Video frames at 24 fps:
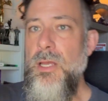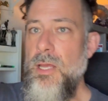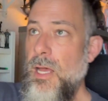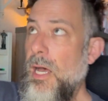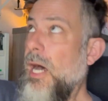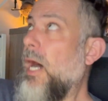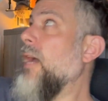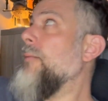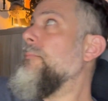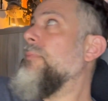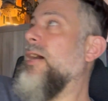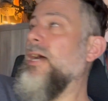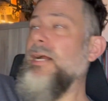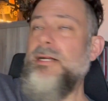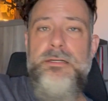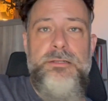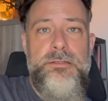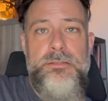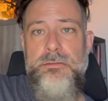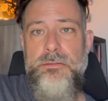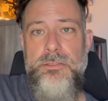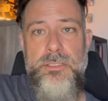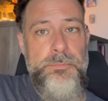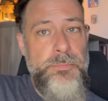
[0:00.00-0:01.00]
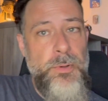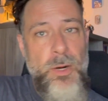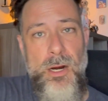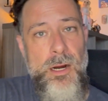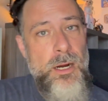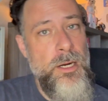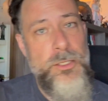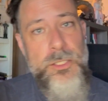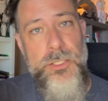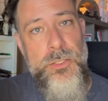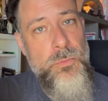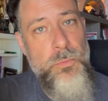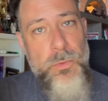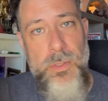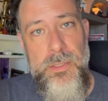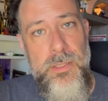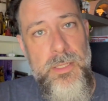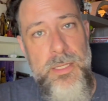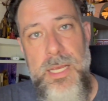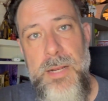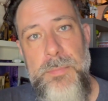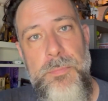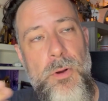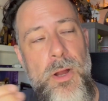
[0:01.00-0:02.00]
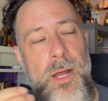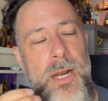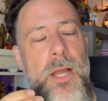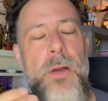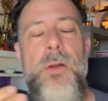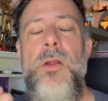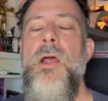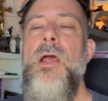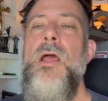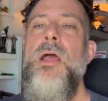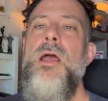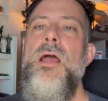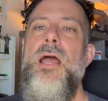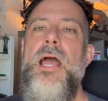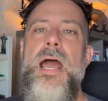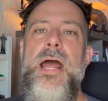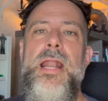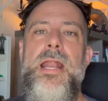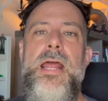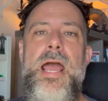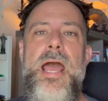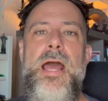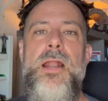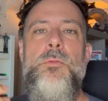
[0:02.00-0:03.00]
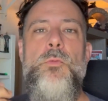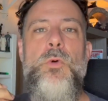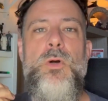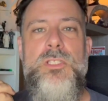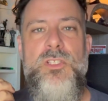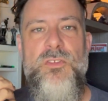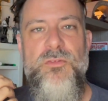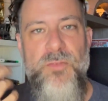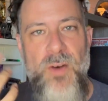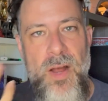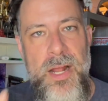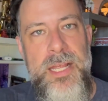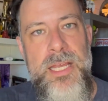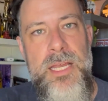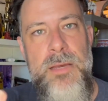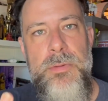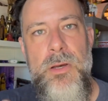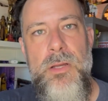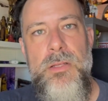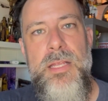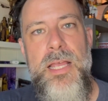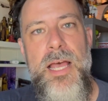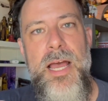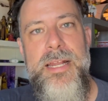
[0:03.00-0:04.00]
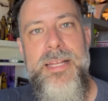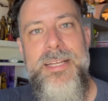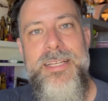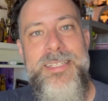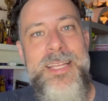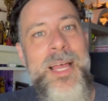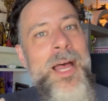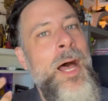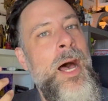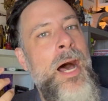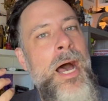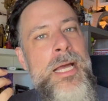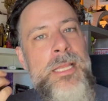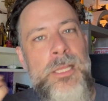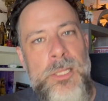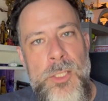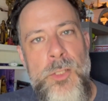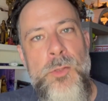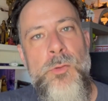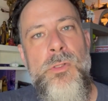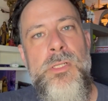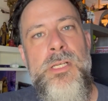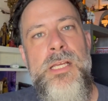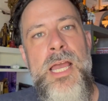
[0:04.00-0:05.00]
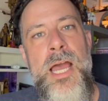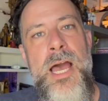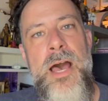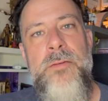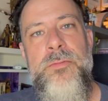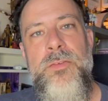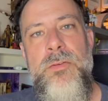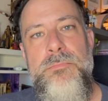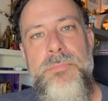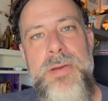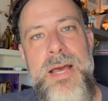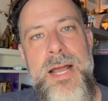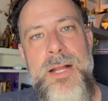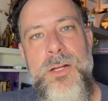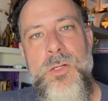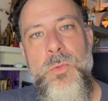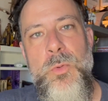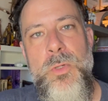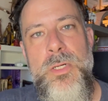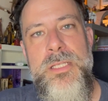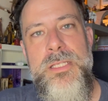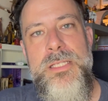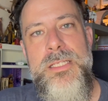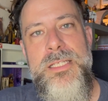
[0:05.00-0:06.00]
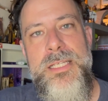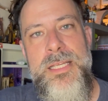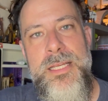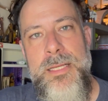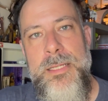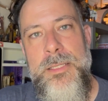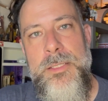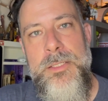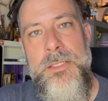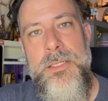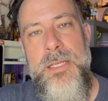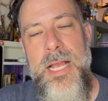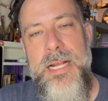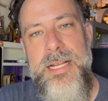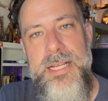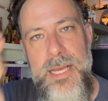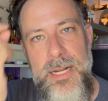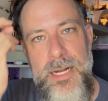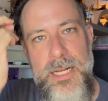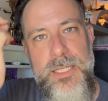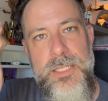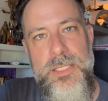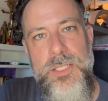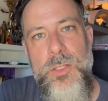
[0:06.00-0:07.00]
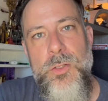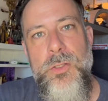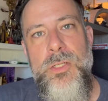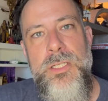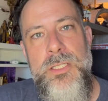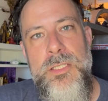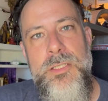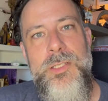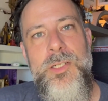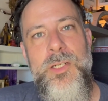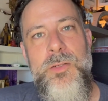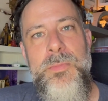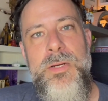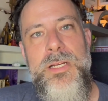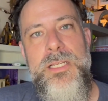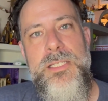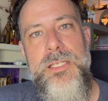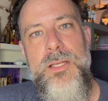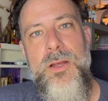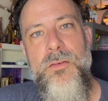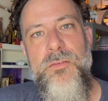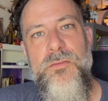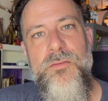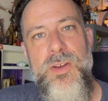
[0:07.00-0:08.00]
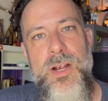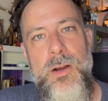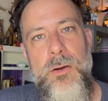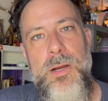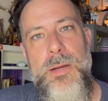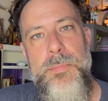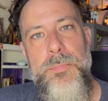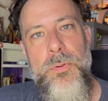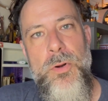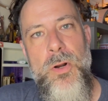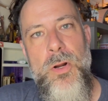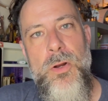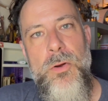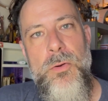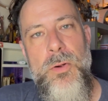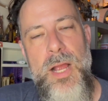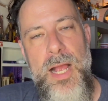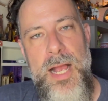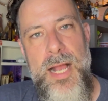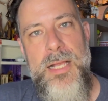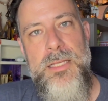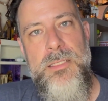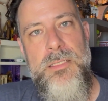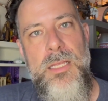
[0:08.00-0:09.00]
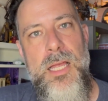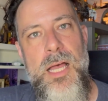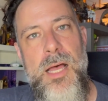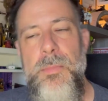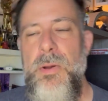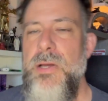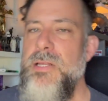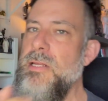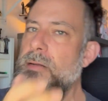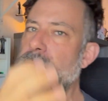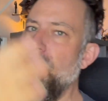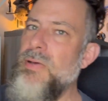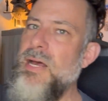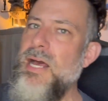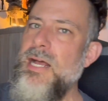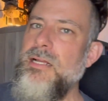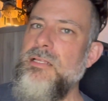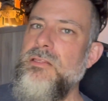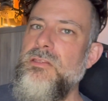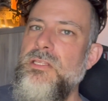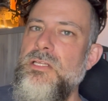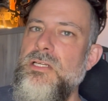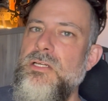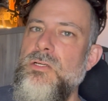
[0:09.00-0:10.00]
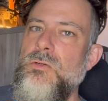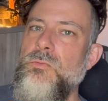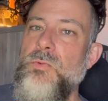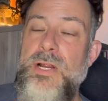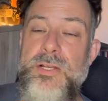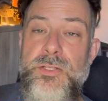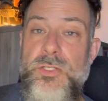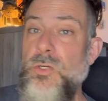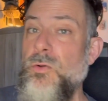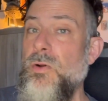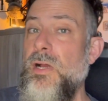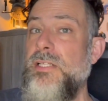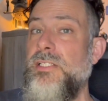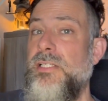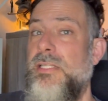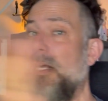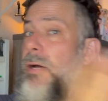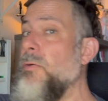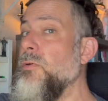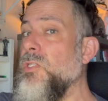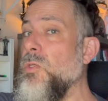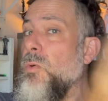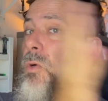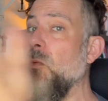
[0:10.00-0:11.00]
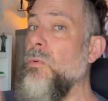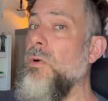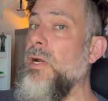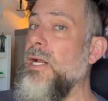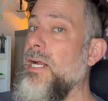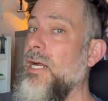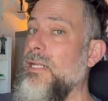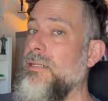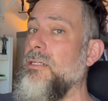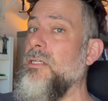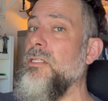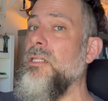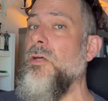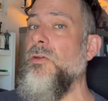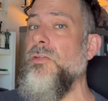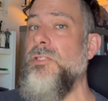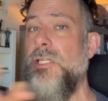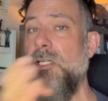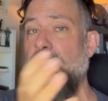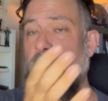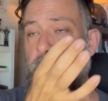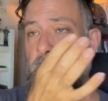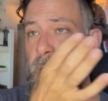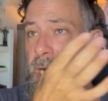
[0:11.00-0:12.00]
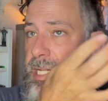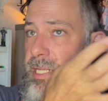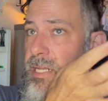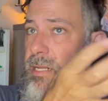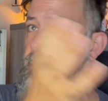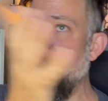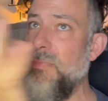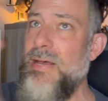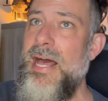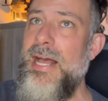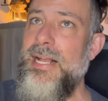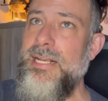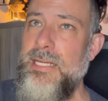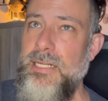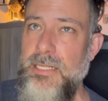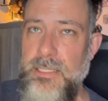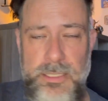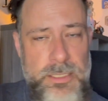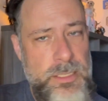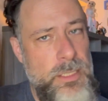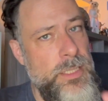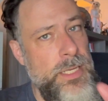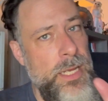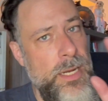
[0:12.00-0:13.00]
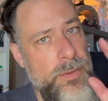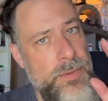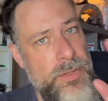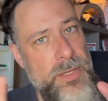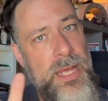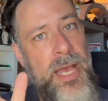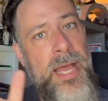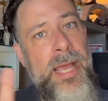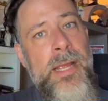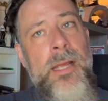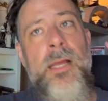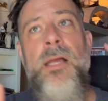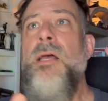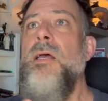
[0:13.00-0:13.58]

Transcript: I backed the barge when it brought out. And what's funny about that is I literally haven't backed one since. And yet I still consider myself very pro Haslab. I didn't back the Razor Crest. That was the one where I got the closest, but I didn't back it because at the end of the day,